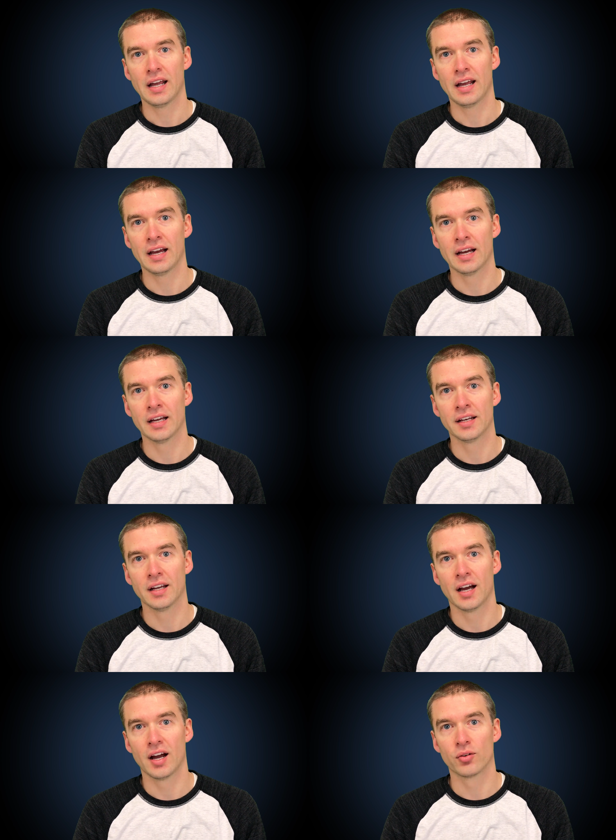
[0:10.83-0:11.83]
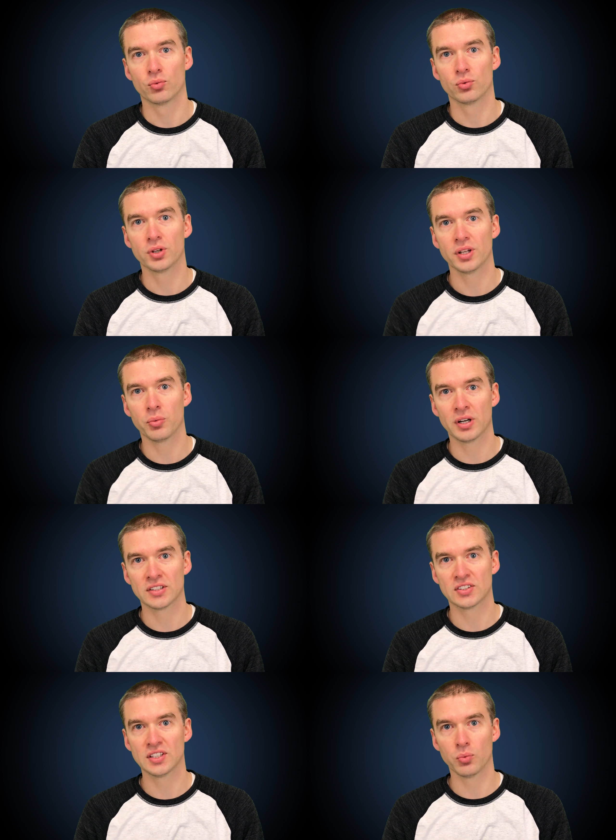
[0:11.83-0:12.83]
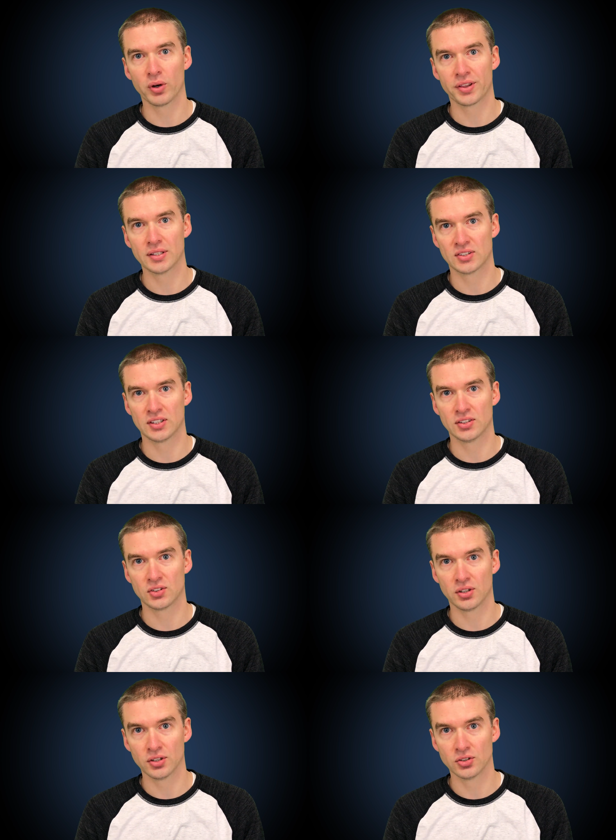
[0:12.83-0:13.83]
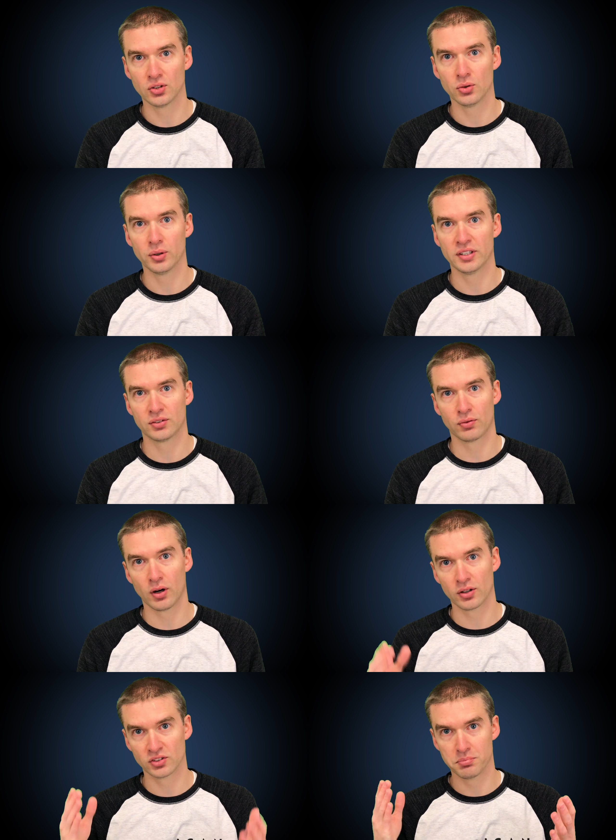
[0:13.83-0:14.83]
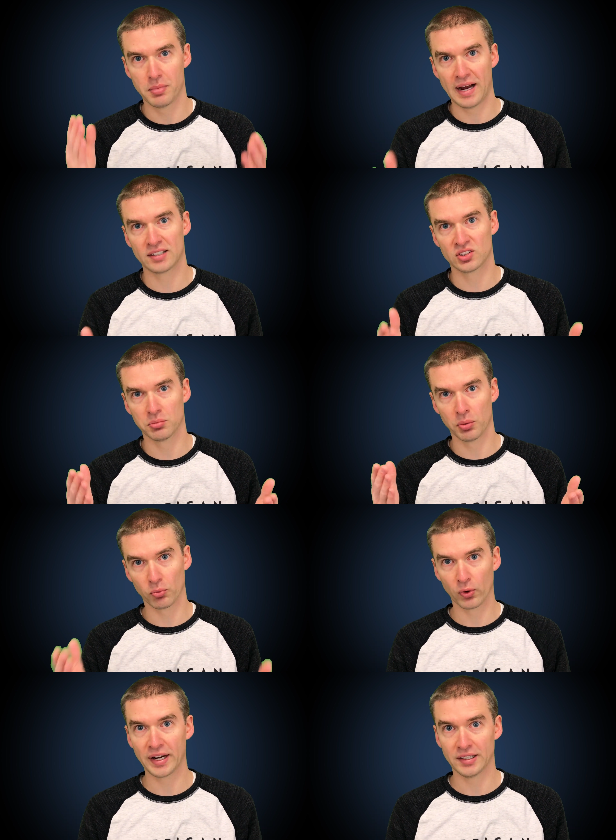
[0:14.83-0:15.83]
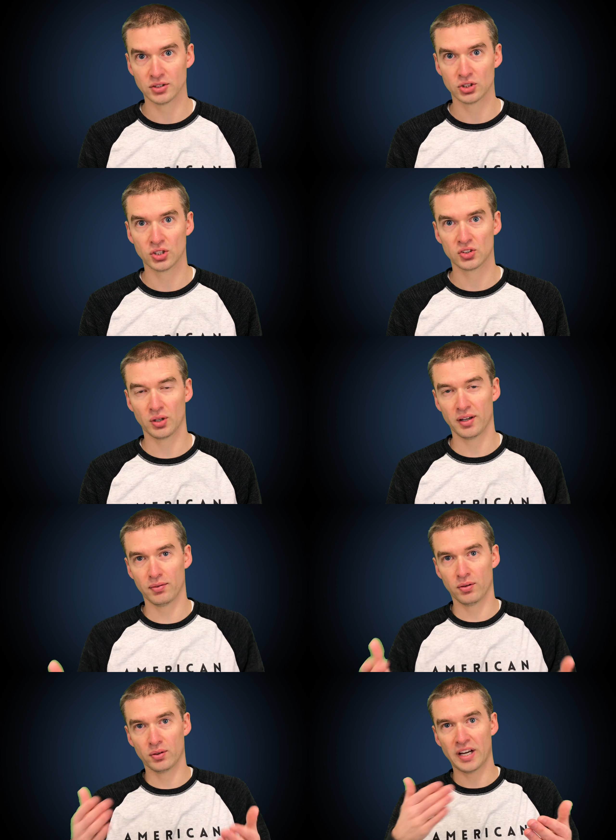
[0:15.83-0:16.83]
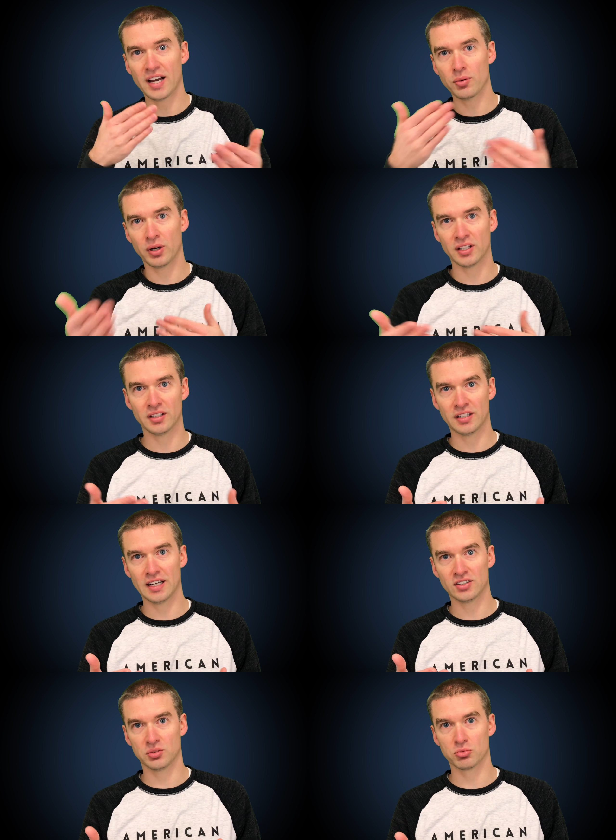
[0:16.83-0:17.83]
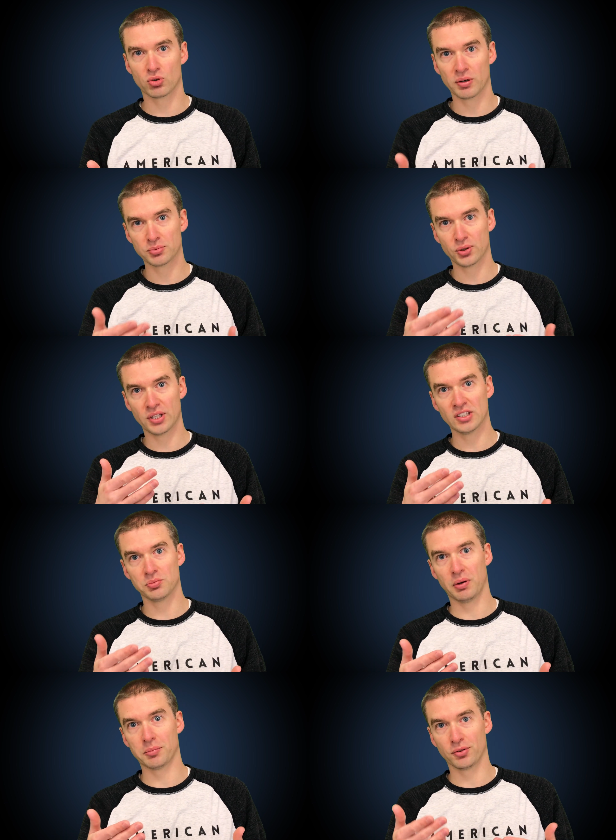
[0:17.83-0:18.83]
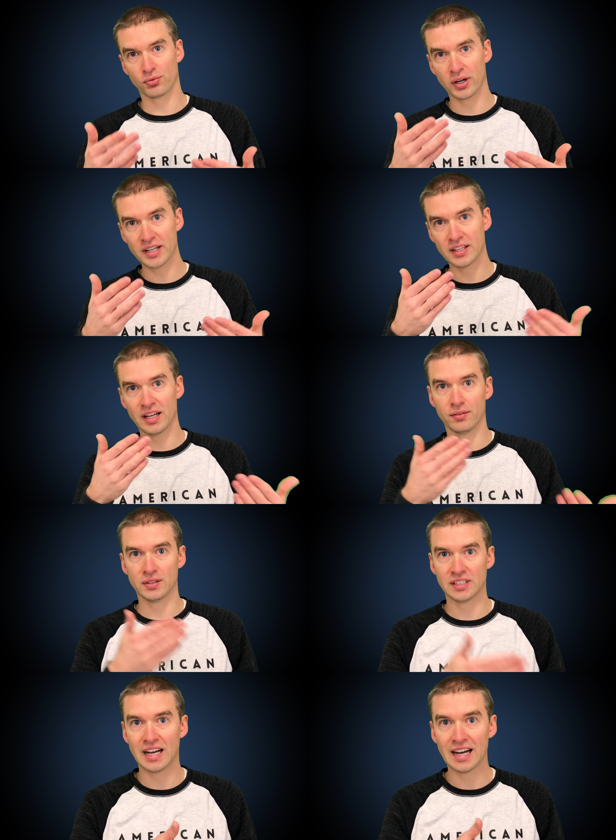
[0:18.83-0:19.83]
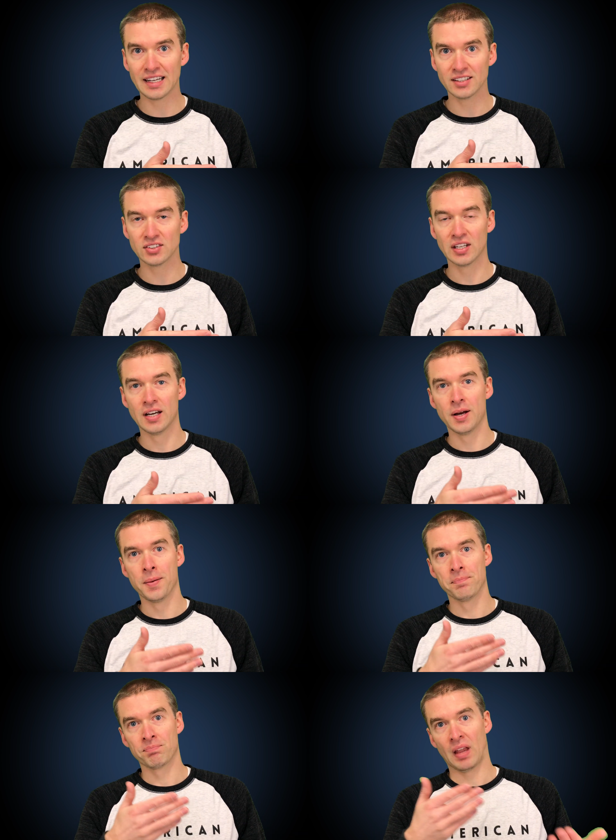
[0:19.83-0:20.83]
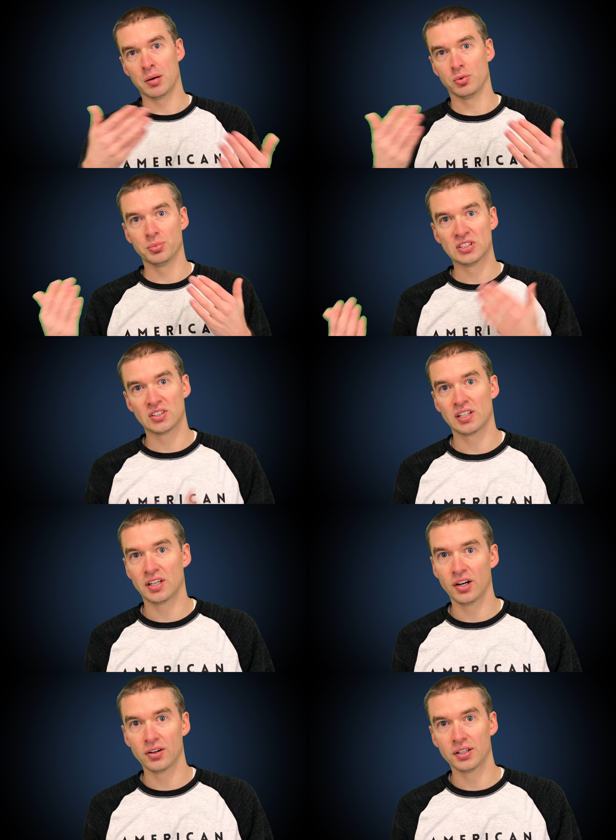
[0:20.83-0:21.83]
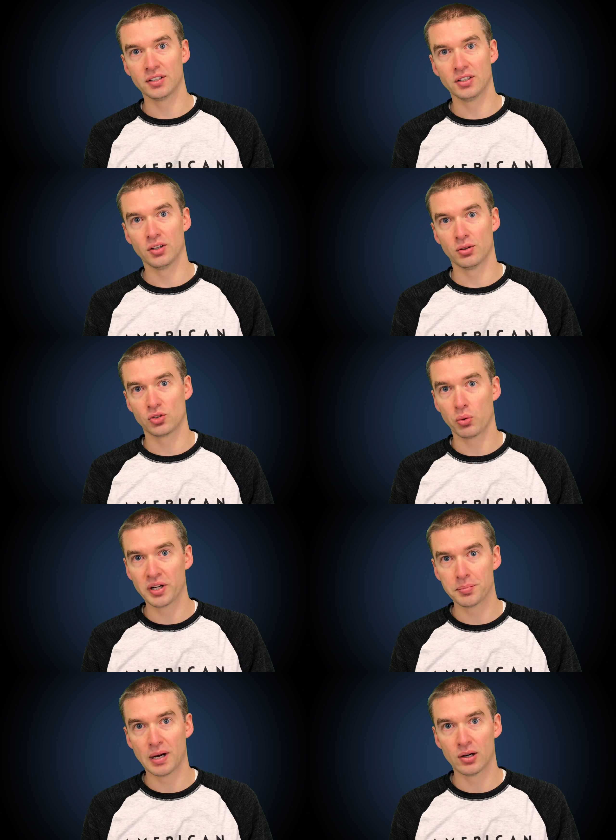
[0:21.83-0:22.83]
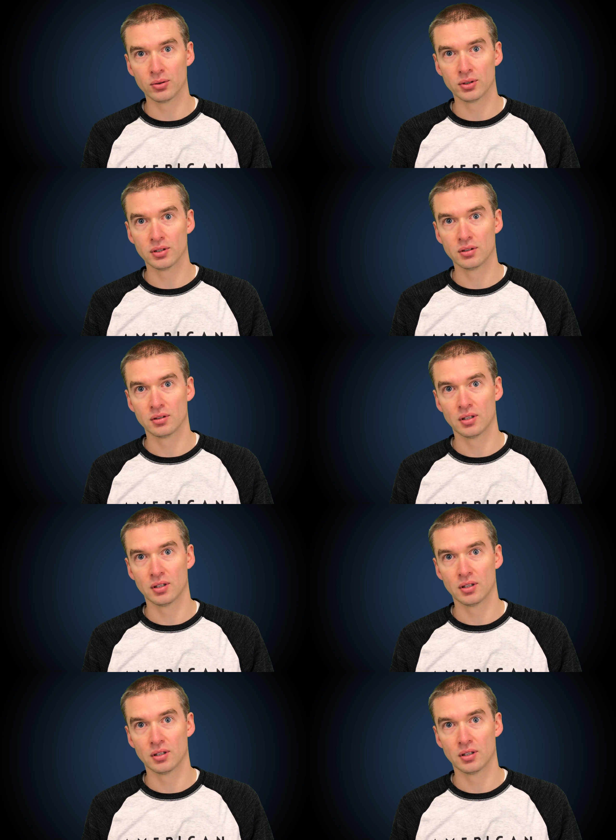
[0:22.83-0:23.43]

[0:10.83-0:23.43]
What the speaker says: And I really want to see what this thing is going to do as far as maximum range. So I've kind of wanted to take some trips with this, but I'm afraid that if it dies, I'm going to be stuck carrying, a 20-pound